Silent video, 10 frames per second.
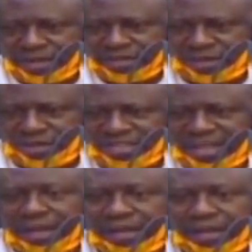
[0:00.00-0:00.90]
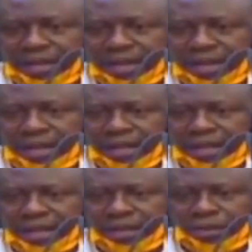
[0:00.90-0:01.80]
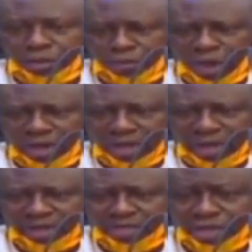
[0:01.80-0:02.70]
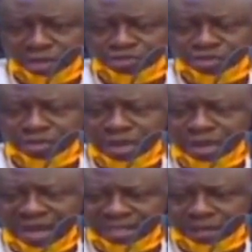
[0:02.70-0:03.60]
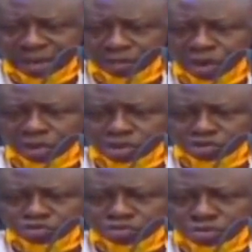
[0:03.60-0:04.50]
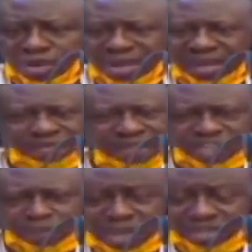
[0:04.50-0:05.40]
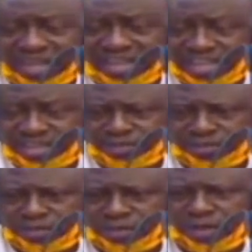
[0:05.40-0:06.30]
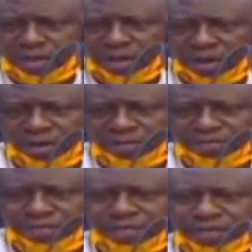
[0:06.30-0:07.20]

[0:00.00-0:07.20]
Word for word: is concerned. Good morning. I remain your street, the Mayor Isaac Brown, welcoming you to a very special edition of